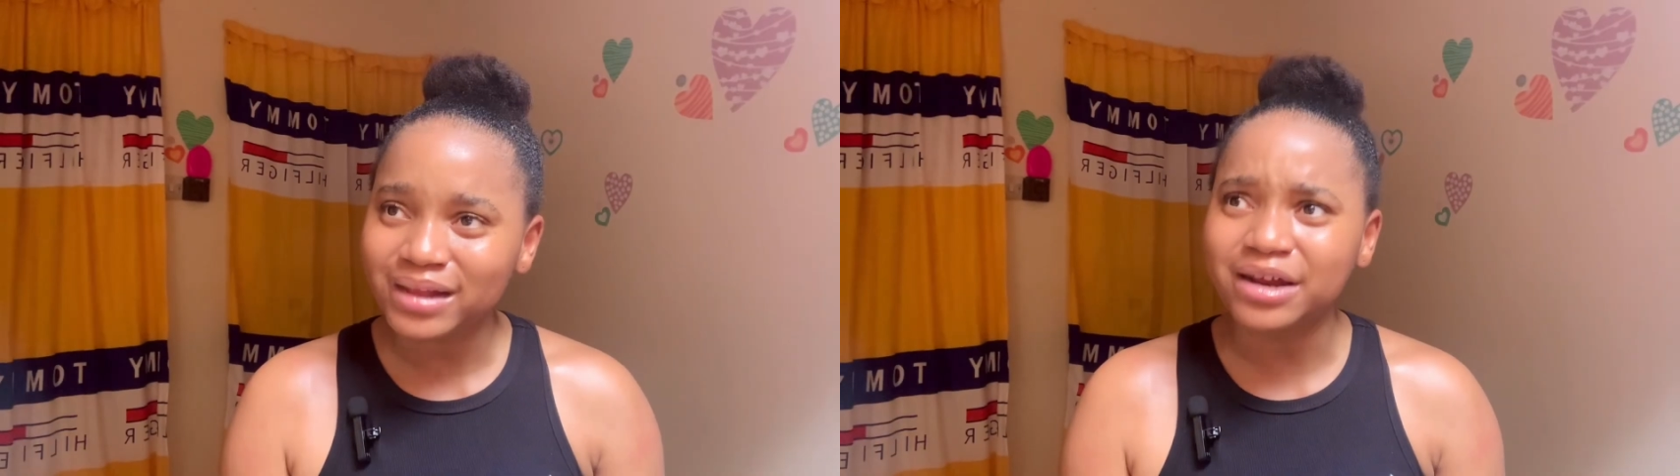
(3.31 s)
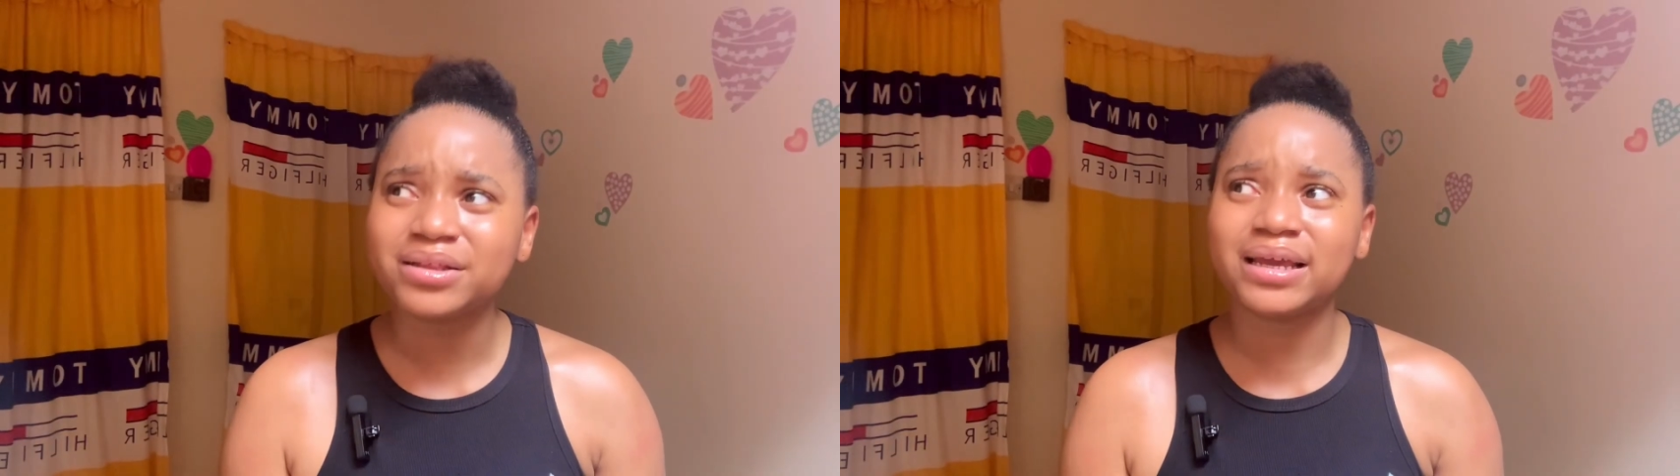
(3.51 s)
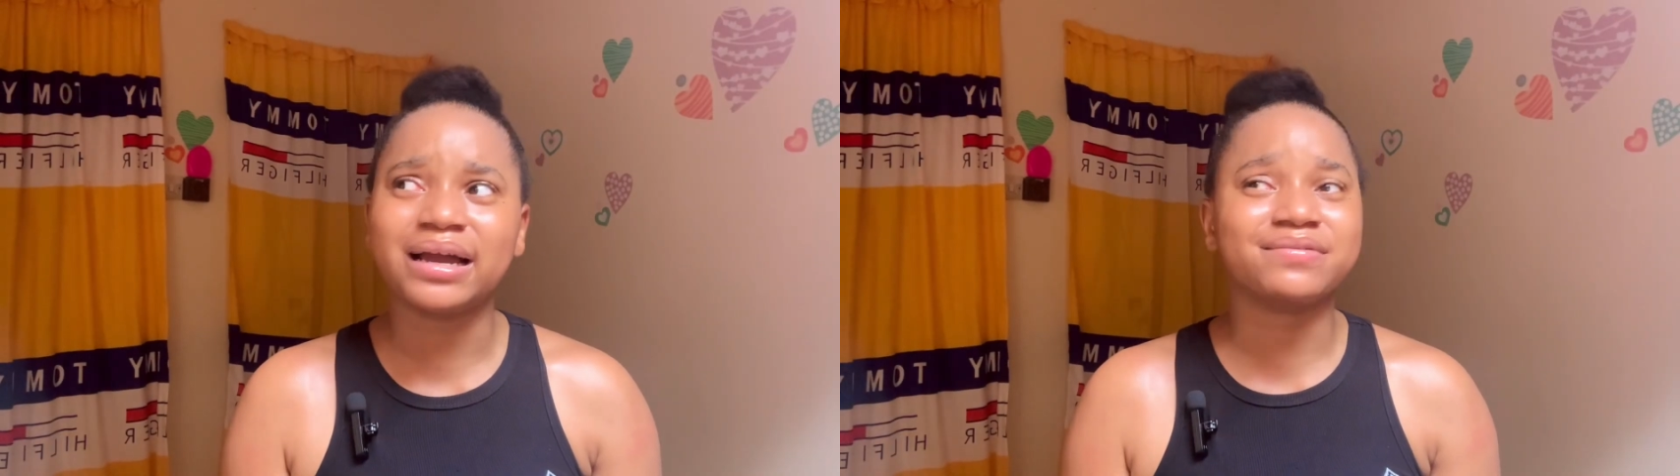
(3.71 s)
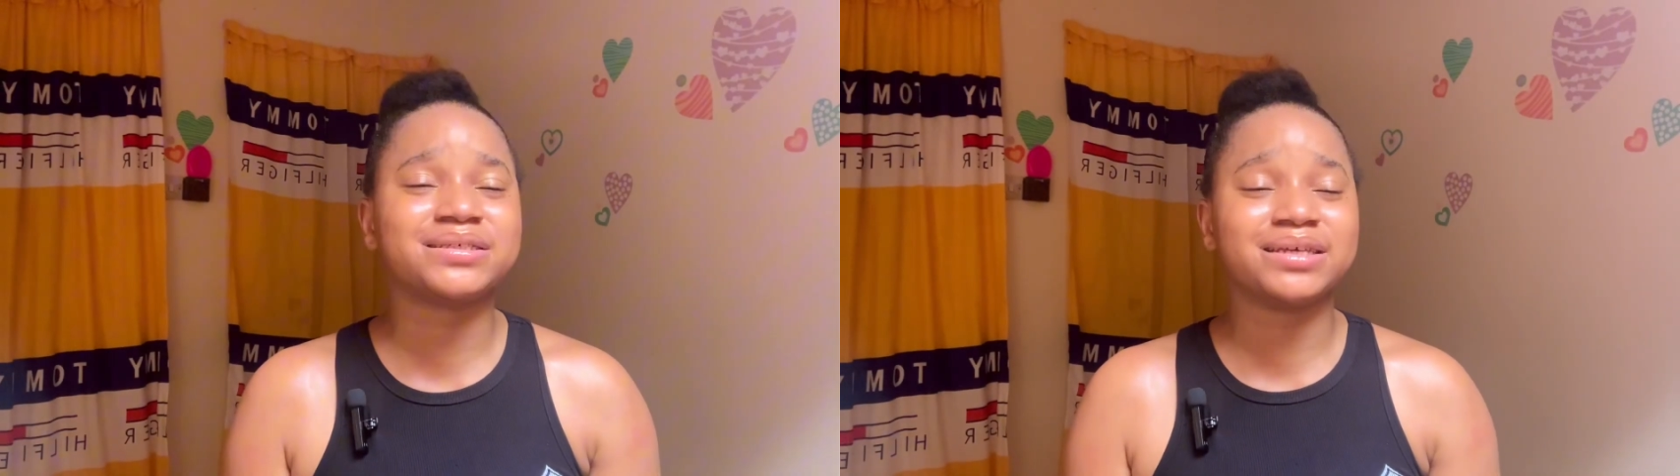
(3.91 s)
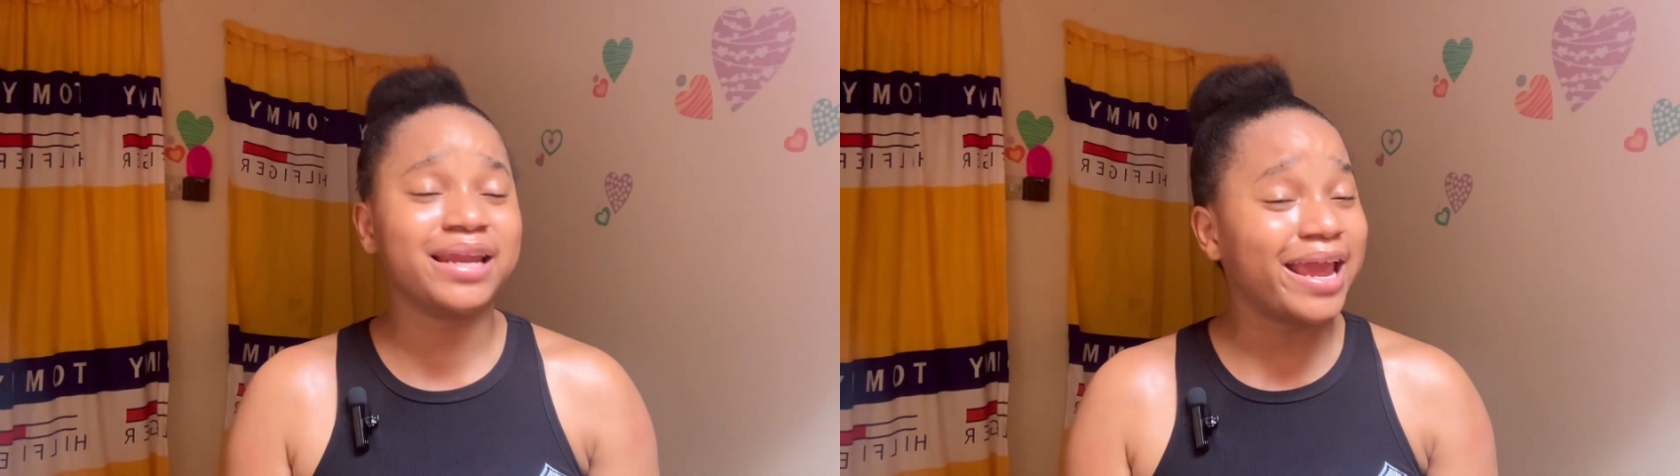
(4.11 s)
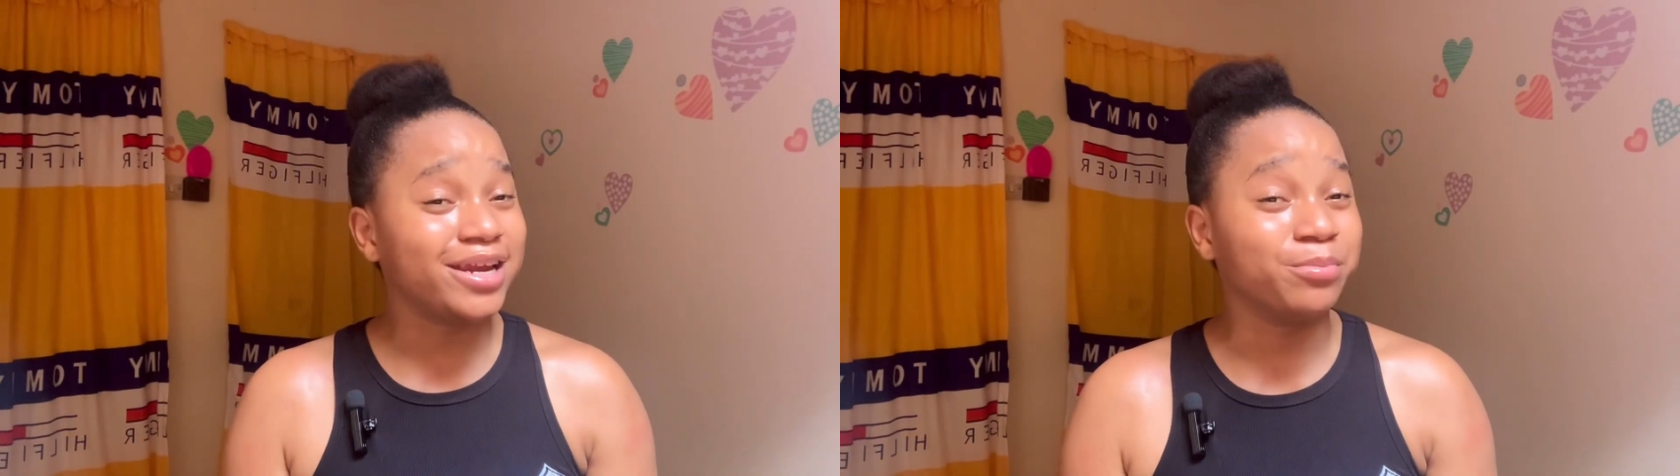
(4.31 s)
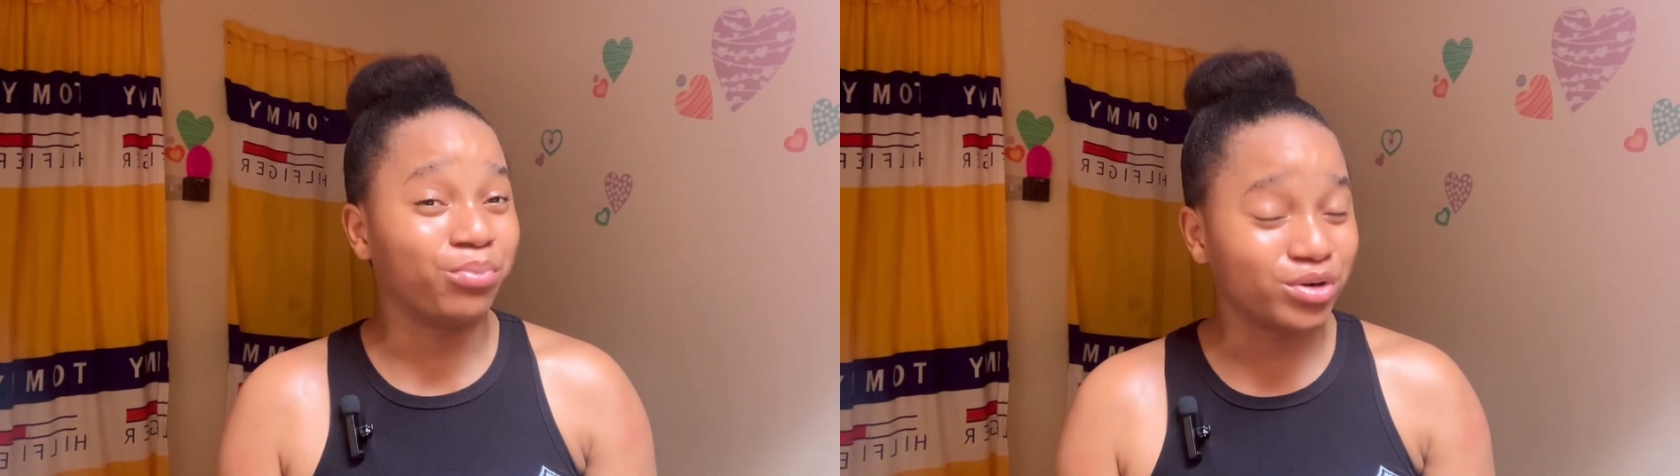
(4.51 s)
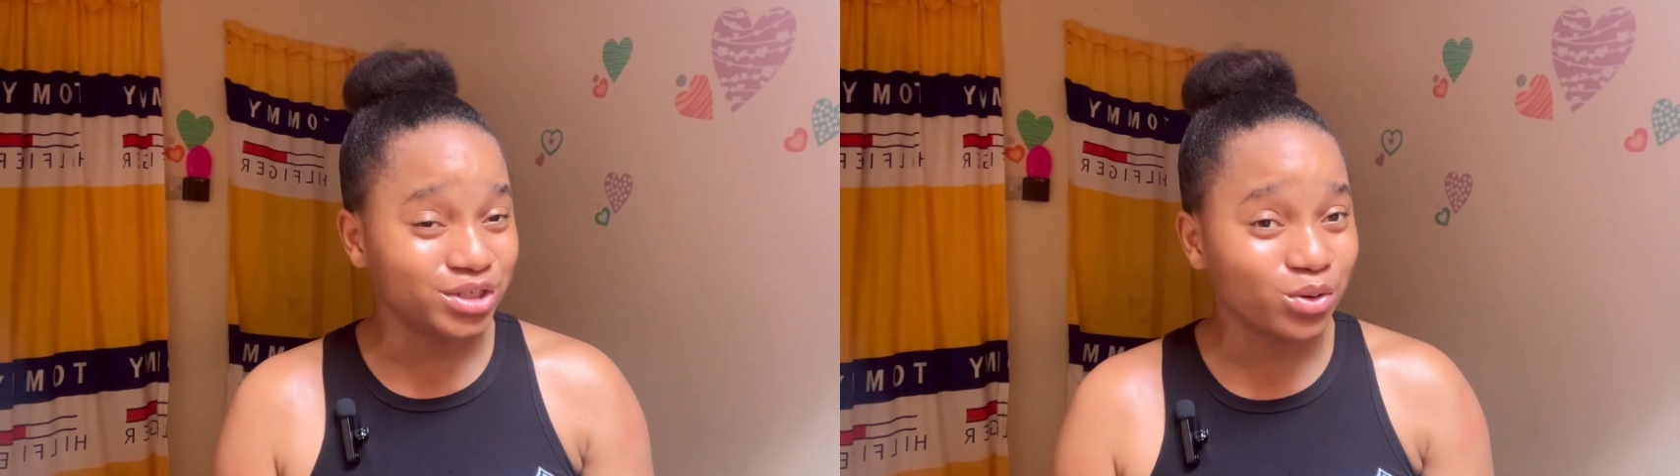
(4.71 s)
I don't think I've seen any
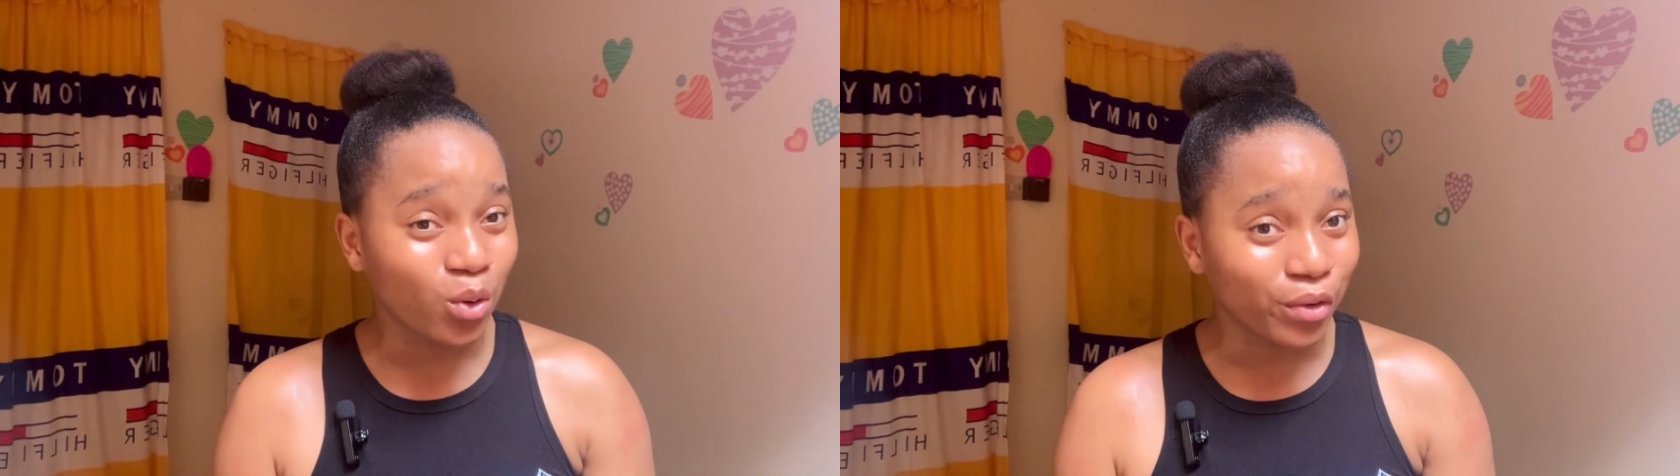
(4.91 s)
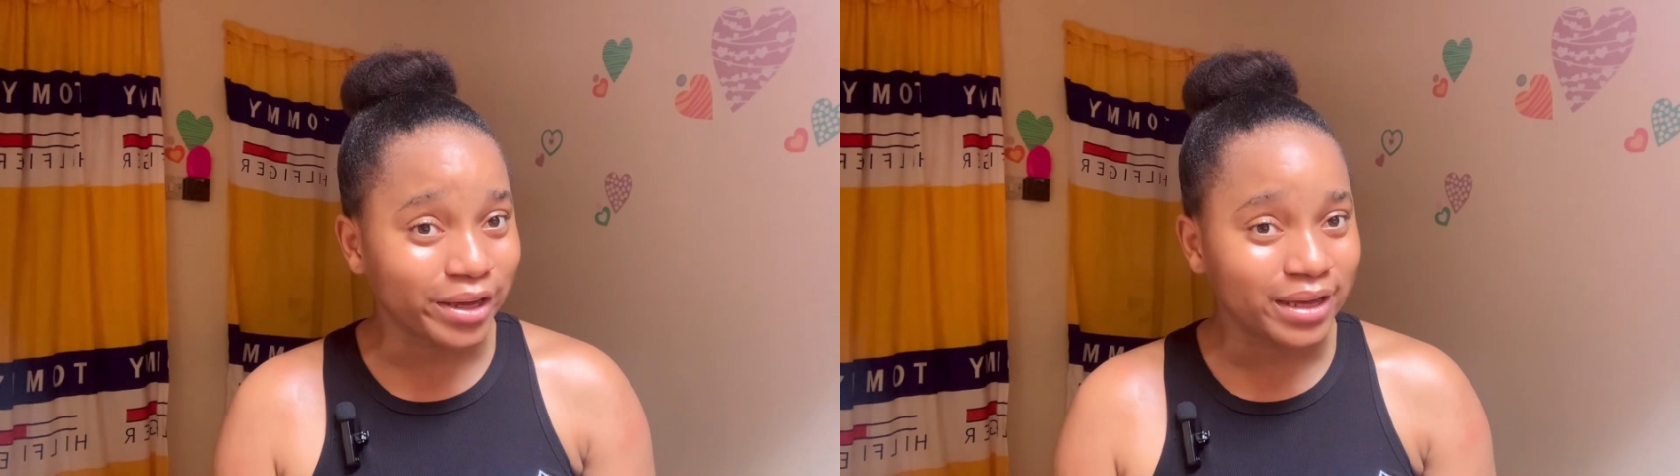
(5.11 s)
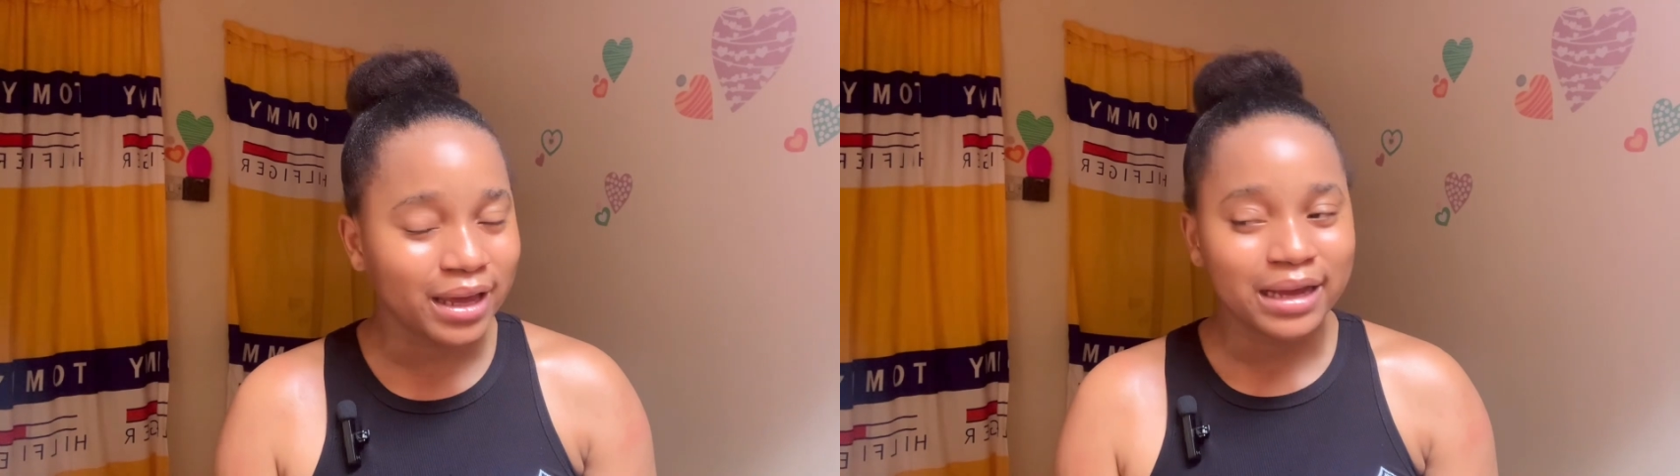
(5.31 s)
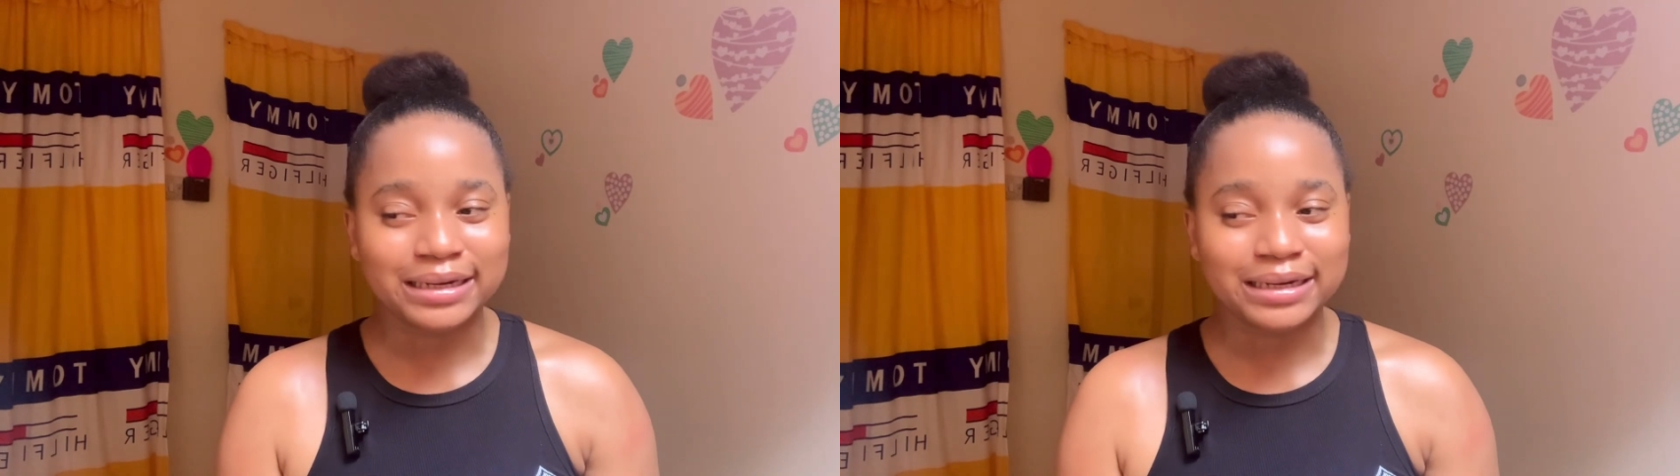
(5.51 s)
body oil